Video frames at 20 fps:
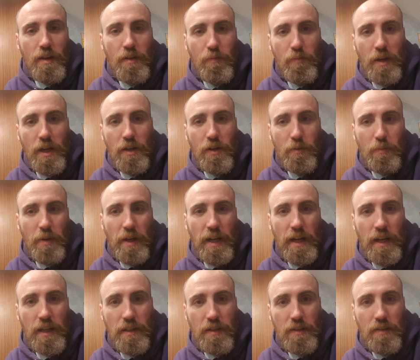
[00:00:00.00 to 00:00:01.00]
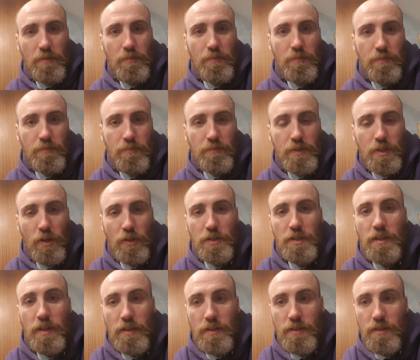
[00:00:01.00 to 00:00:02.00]
men are bad and
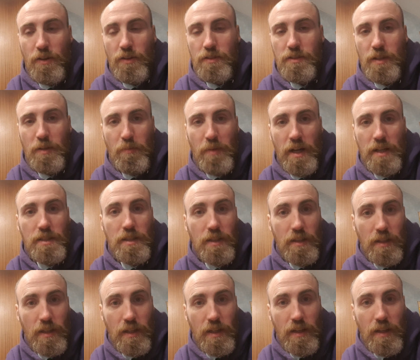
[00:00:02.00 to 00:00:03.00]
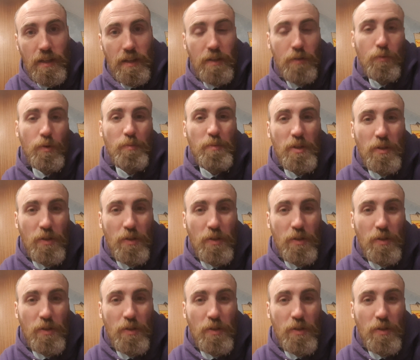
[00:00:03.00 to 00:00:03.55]
toxic masculinity and women